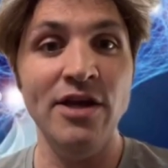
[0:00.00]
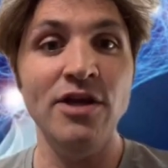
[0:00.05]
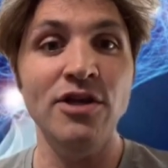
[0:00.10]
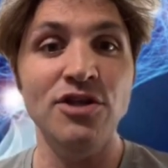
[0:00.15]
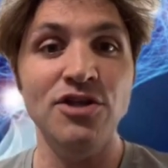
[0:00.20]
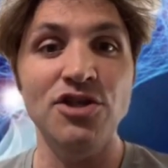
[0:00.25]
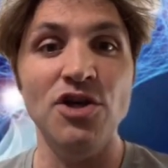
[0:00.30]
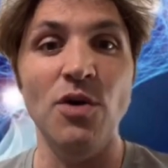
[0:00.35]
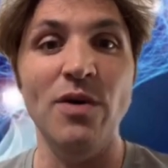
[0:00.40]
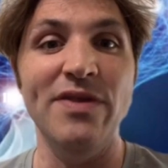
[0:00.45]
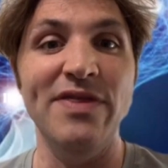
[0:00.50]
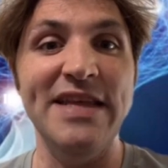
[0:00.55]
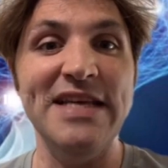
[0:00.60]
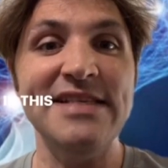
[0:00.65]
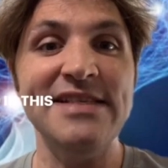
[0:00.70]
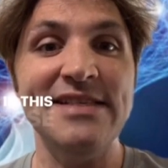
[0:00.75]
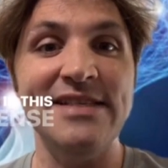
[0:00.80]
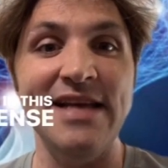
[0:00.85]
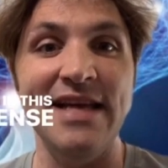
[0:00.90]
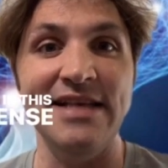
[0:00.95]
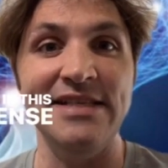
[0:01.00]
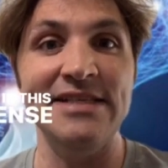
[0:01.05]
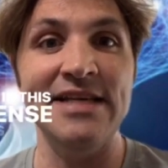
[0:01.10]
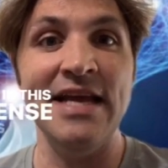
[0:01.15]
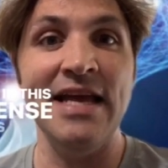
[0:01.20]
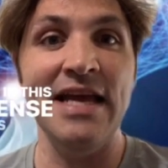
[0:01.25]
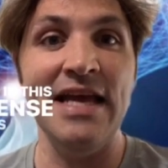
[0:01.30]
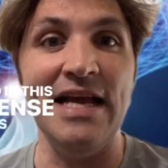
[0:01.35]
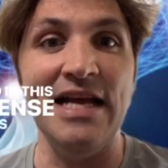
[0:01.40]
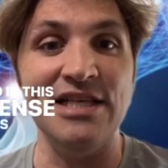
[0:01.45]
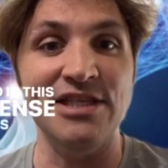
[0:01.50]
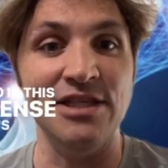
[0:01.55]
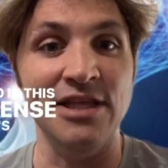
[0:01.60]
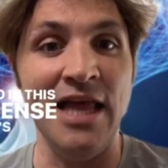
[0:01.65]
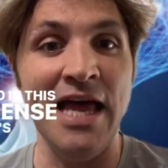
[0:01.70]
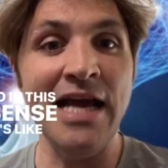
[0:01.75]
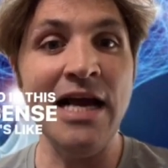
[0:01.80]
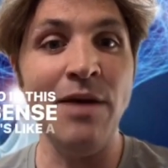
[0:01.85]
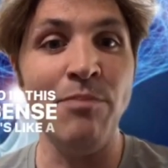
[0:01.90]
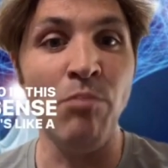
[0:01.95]
So in this sense, it's
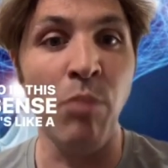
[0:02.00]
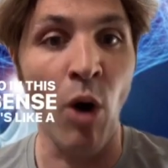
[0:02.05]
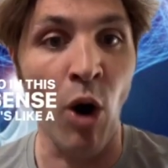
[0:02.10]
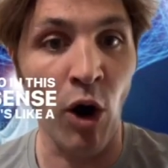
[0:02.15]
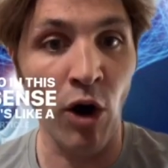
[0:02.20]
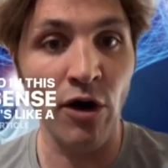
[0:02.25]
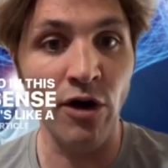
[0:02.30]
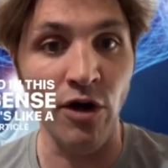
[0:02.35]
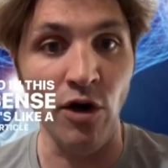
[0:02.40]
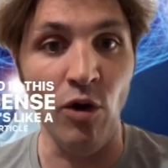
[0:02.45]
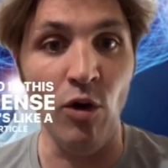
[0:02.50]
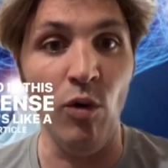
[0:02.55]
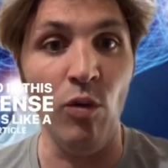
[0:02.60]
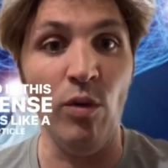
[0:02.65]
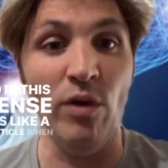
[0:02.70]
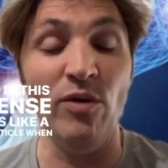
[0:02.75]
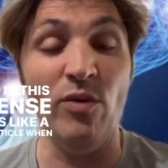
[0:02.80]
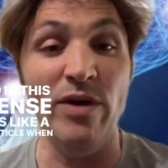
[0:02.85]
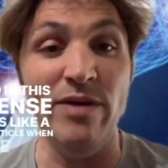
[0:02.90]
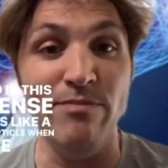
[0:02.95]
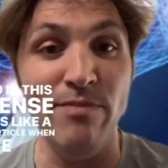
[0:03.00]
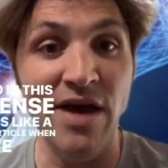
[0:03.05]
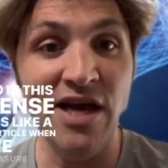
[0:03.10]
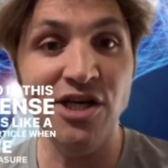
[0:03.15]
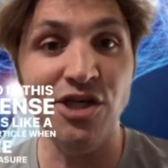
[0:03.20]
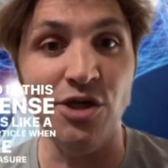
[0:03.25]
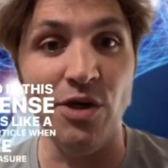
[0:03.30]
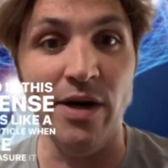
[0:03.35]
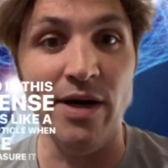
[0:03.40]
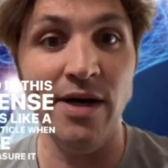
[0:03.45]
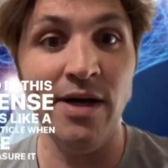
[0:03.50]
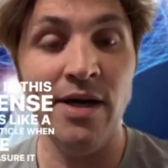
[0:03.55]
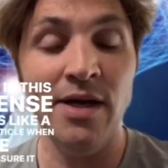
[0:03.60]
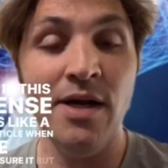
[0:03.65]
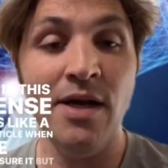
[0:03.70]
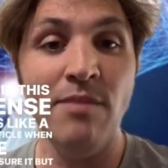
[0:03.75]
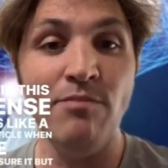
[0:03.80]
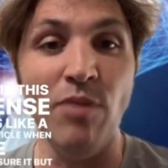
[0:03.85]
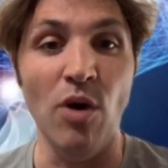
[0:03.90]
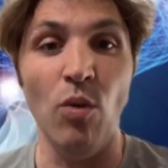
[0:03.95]
like a particle when we measure it,
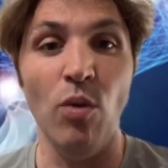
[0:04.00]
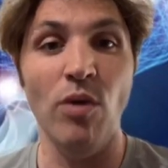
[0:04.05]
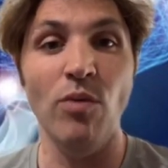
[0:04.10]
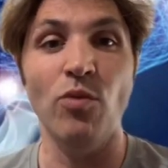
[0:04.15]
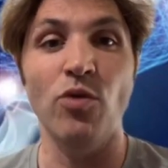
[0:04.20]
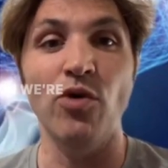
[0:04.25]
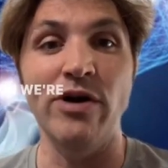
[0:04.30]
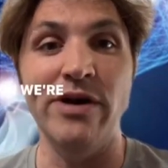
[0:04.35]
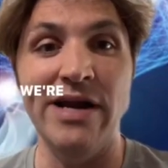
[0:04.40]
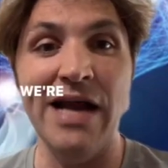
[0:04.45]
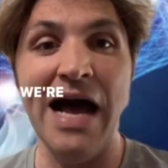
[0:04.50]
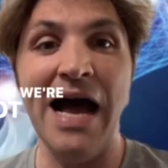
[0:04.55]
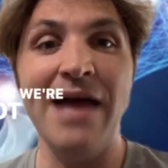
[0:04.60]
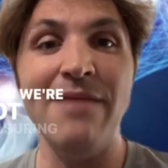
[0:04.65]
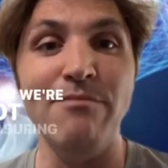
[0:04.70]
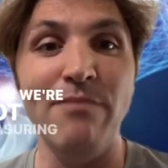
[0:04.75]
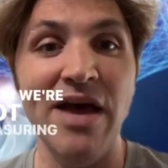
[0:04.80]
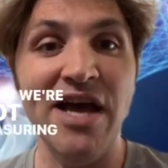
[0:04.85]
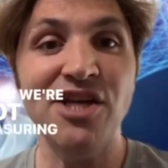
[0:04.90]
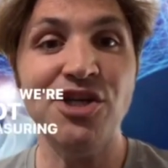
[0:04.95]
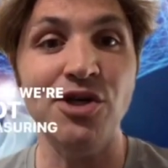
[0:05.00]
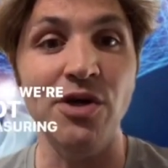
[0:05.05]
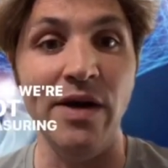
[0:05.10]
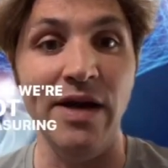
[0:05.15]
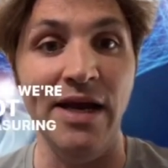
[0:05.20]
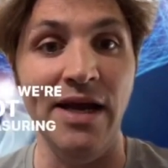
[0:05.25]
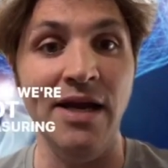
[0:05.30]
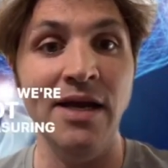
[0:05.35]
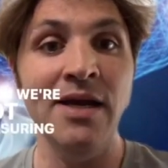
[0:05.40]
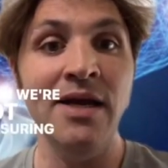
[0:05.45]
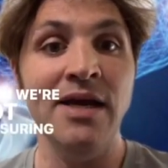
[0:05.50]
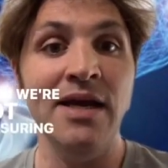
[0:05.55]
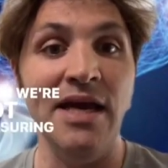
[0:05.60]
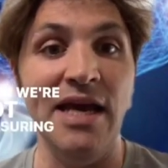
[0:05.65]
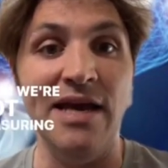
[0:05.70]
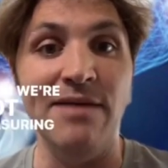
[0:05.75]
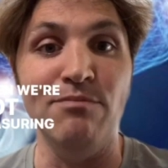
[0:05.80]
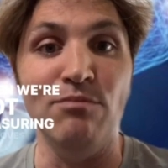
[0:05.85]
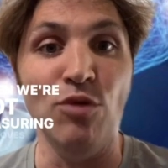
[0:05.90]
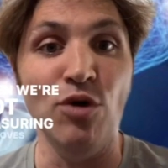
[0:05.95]
but when we're not measuring it,
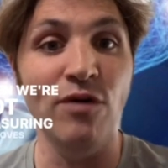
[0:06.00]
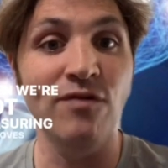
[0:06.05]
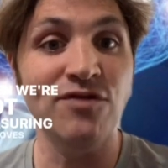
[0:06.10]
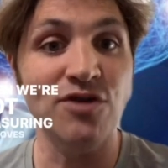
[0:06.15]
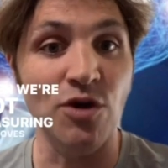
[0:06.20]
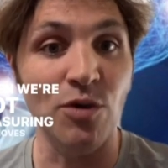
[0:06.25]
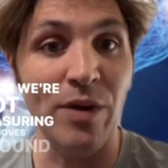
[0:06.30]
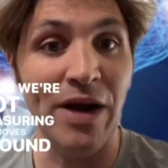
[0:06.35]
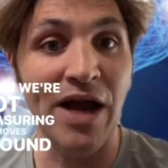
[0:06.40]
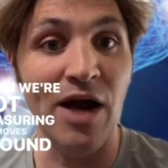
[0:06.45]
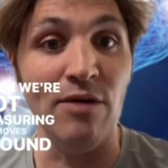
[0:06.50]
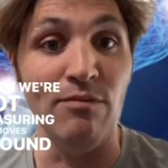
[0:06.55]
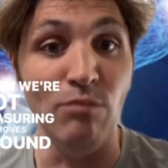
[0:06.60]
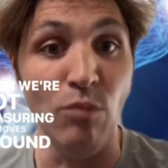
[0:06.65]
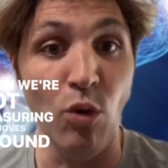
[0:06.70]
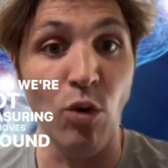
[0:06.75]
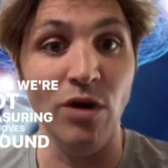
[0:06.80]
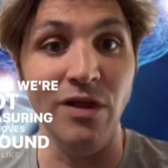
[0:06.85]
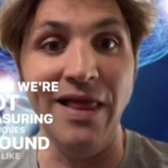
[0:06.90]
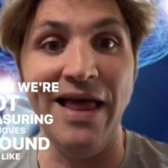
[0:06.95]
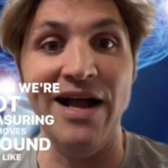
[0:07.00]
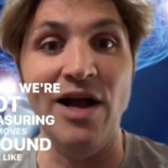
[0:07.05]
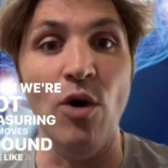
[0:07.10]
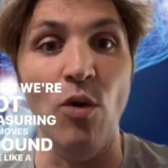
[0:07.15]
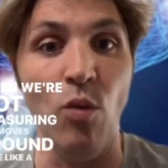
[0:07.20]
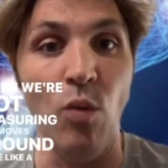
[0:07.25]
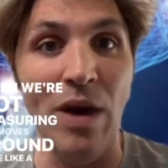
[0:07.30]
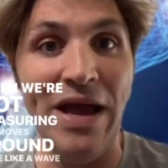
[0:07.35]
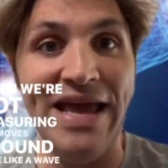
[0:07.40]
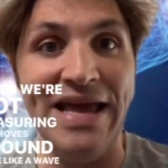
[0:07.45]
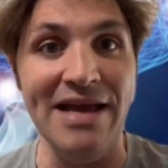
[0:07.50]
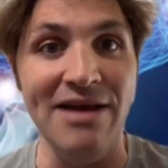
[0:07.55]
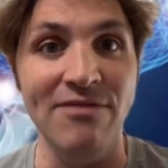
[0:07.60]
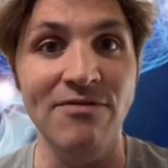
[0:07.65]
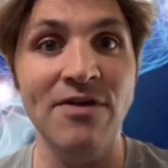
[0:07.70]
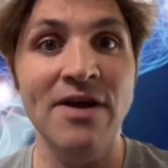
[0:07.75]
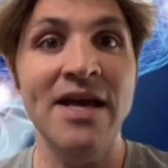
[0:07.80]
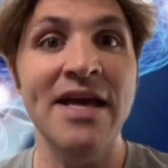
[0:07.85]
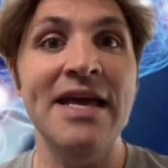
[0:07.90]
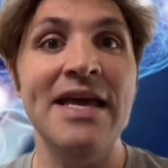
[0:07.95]
it moves around more like a
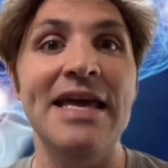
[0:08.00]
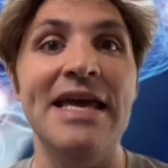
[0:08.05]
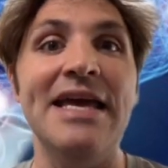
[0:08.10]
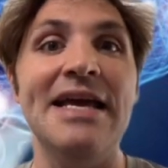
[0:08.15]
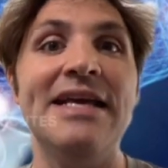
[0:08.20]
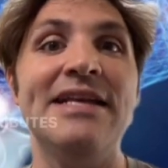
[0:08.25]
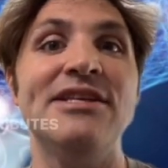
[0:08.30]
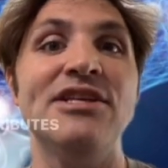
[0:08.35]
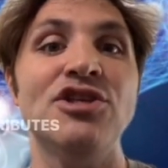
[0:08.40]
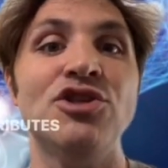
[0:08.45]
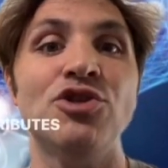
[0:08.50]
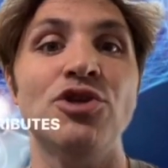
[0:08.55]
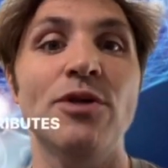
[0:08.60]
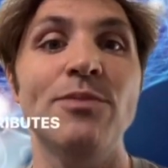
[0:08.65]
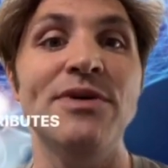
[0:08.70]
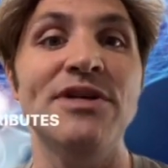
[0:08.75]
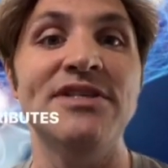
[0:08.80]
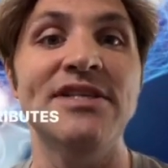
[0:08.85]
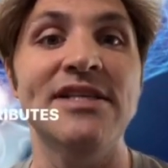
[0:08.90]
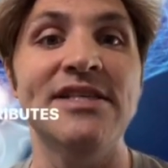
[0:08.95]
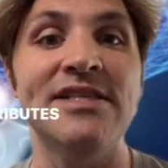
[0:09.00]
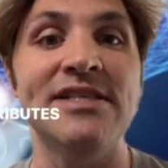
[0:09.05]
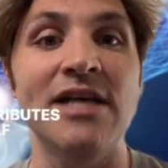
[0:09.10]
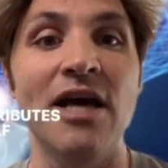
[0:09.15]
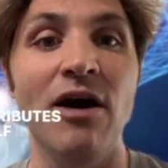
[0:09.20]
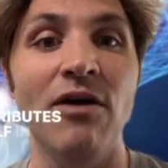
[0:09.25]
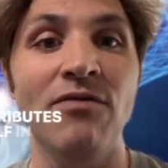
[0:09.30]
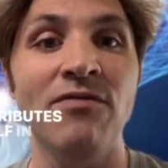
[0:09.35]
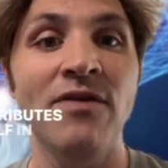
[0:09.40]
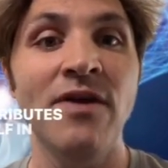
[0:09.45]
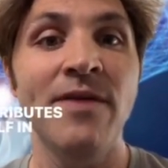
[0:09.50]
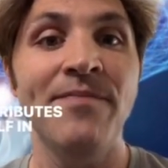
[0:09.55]
wave. It distributes itself